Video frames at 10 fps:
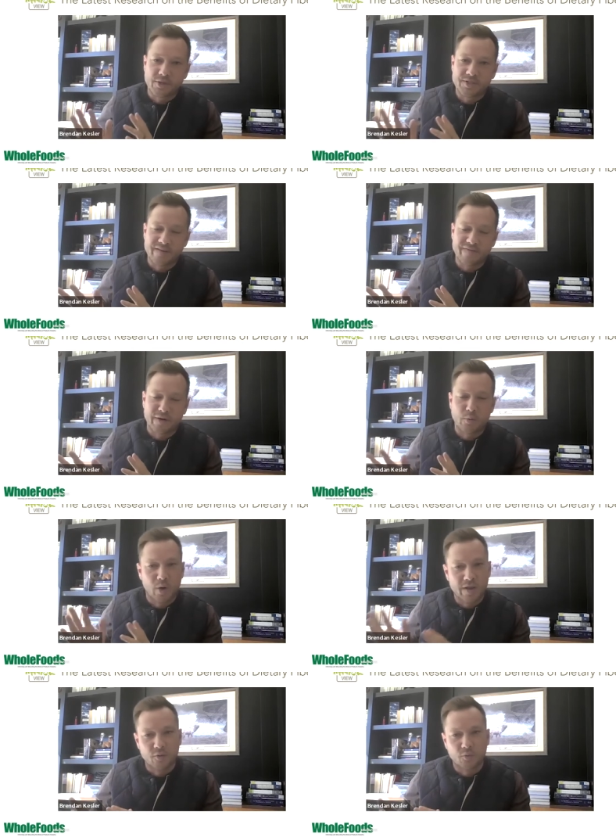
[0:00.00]
are different, and
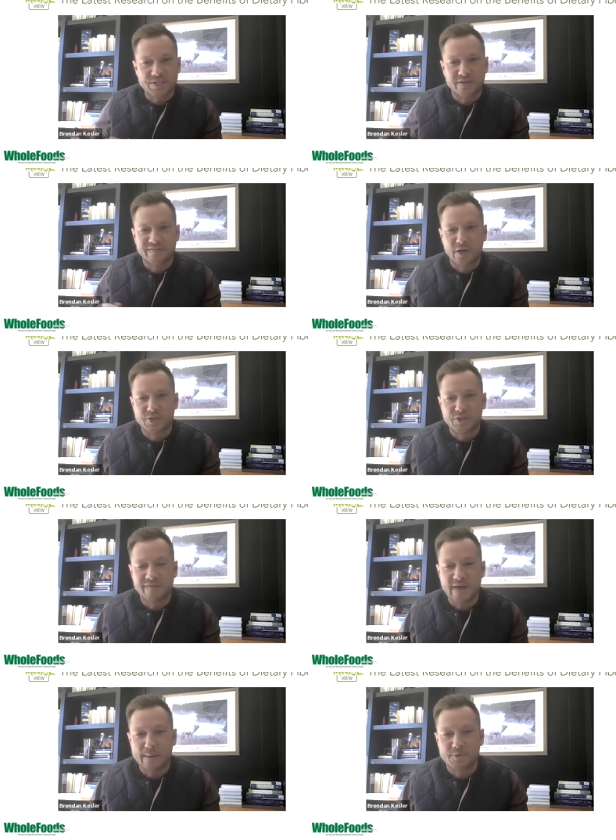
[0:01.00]
one of the risks of functional
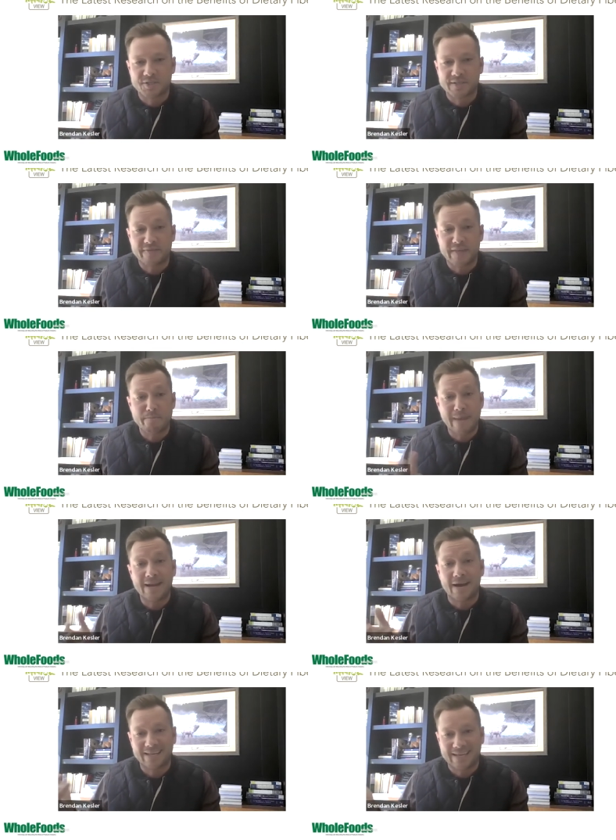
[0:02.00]
fibers is that they may
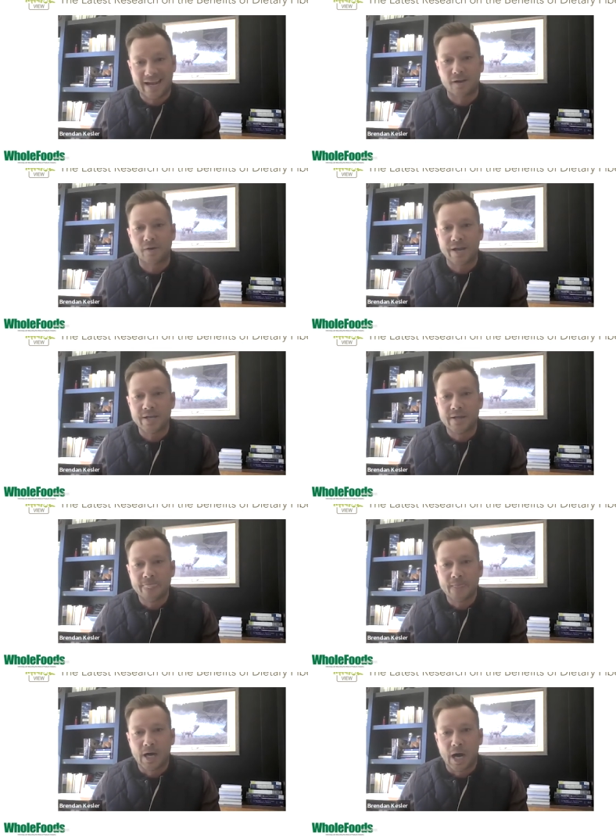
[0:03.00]
not carry
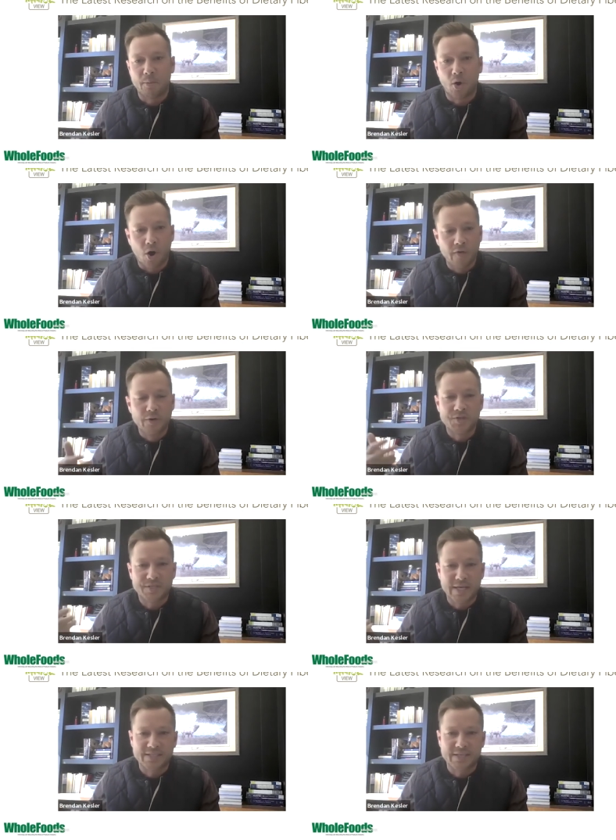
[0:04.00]
all those
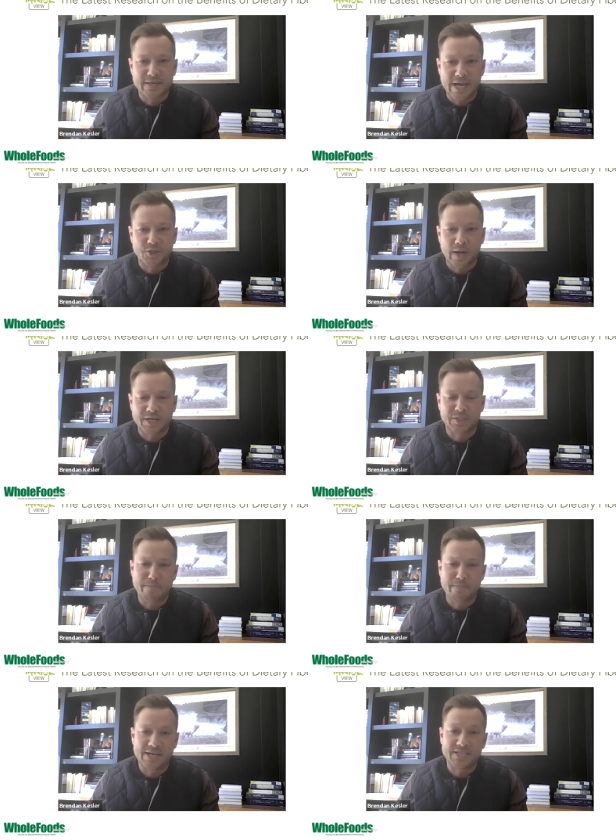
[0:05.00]
things that nature actually
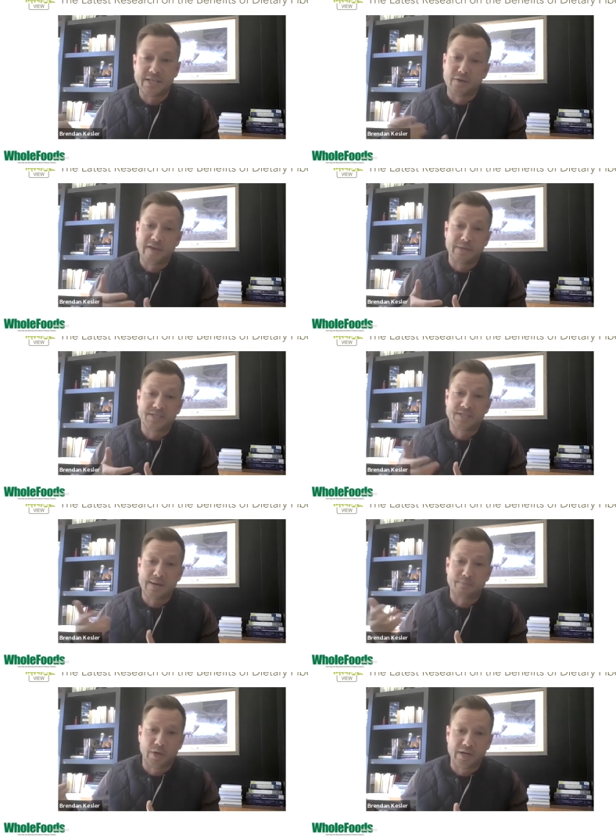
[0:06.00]
makes. Either they've been
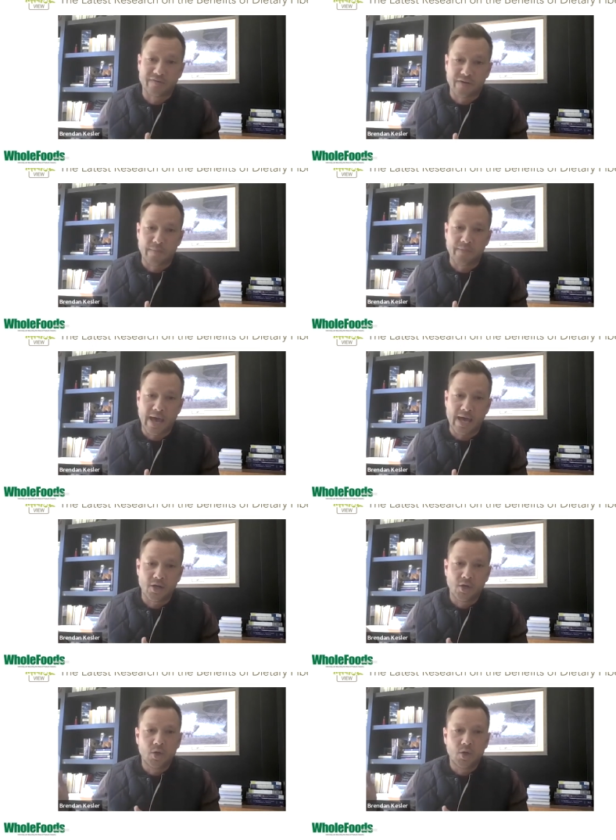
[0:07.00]
separated from that,